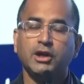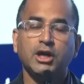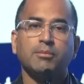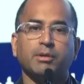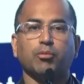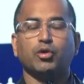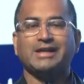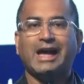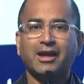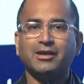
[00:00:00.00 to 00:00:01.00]
but
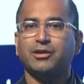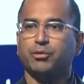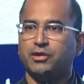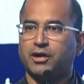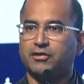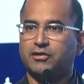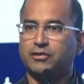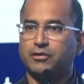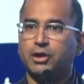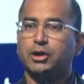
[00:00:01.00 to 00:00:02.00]
mortality reductions
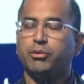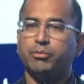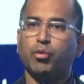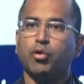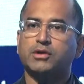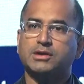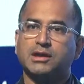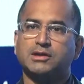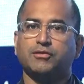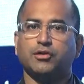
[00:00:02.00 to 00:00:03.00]
with more
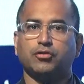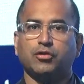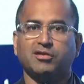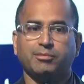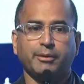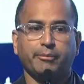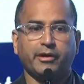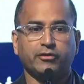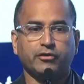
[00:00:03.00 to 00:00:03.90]
intensive control of blood pressure.